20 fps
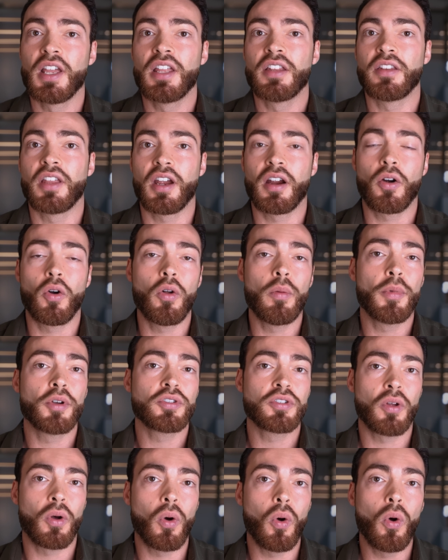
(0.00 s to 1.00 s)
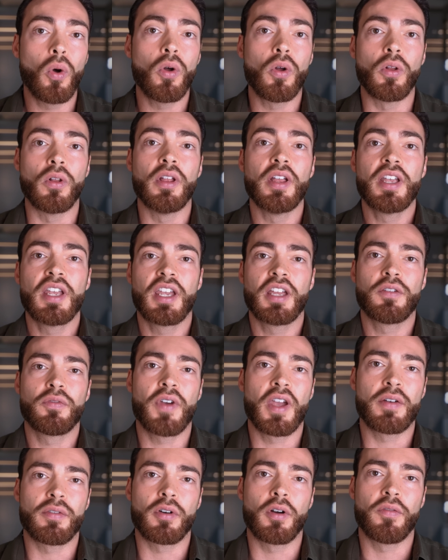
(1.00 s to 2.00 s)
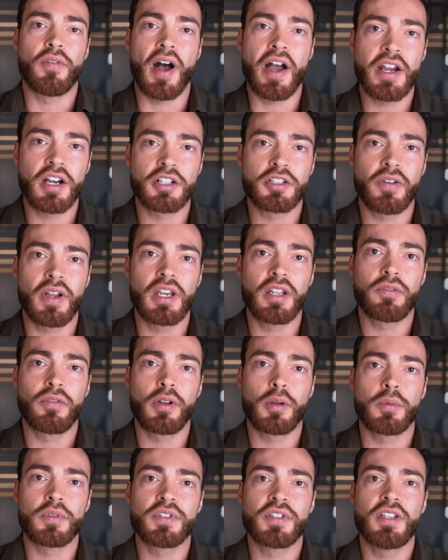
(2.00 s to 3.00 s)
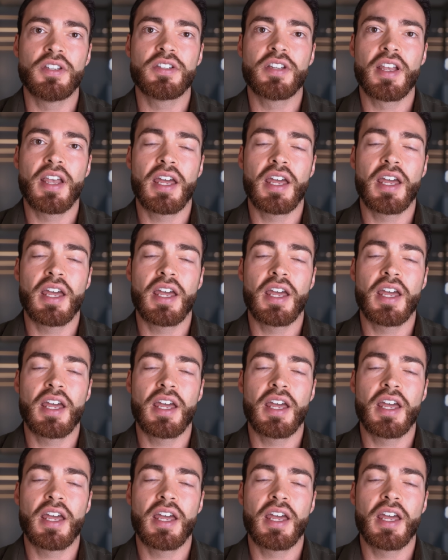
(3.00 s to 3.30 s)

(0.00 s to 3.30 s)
they are almost all in favor of higher training frequencies,